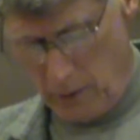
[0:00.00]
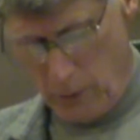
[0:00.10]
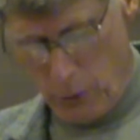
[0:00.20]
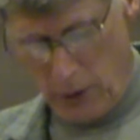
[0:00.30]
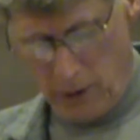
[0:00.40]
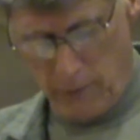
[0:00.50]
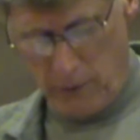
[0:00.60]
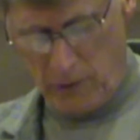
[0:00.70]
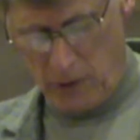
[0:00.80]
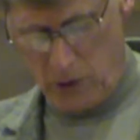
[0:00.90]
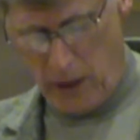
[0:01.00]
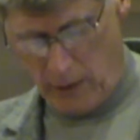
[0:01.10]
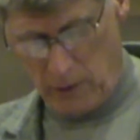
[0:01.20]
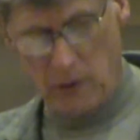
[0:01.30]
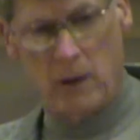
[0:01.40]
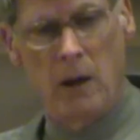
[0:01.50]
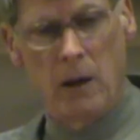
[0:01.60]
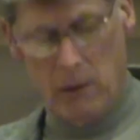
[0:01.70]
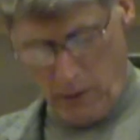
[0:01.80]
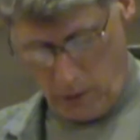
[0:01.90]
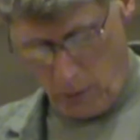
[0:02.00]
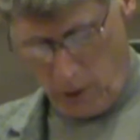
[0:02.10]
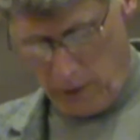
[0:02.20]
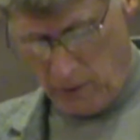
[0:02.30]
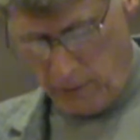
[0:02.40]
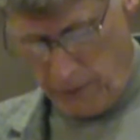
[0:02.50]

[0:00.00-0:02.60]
And the book never suggests that the one is